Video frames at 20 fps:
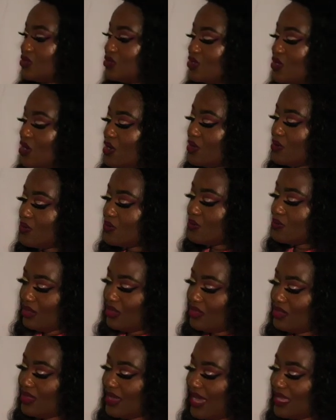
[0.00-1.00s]
So
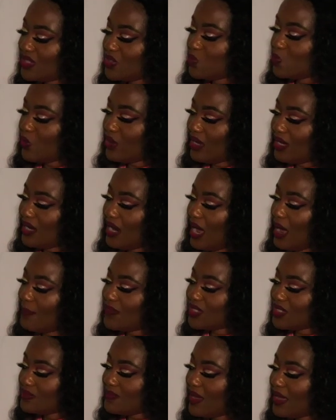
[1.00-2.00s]
that's what I'm
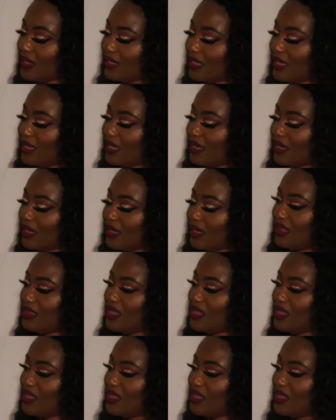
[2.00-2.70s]
smelling.